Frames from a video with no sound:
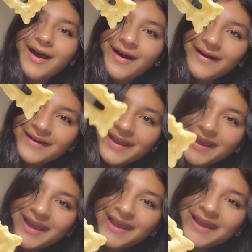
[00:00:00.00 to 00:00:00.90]

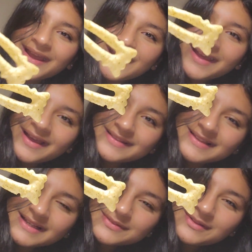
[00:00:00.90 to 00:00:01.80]
okay.
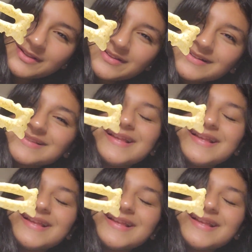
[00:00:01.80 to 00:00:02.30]
That's what it looks